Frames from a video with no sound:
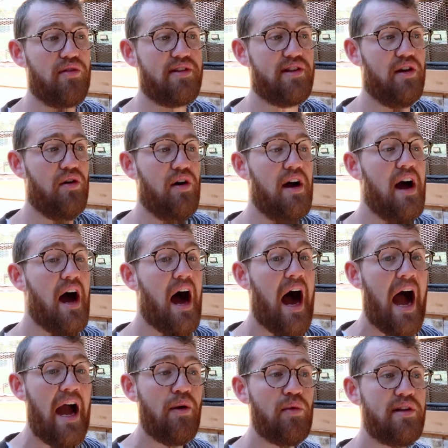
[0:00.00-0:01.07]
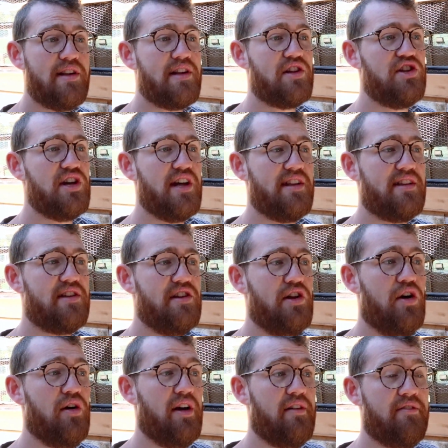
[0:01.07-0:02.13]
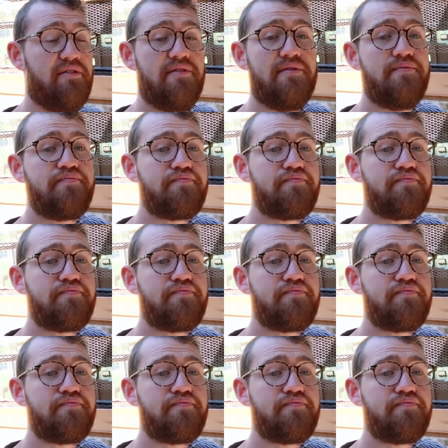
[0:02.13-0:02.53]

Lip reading: So I would suggest, you know, if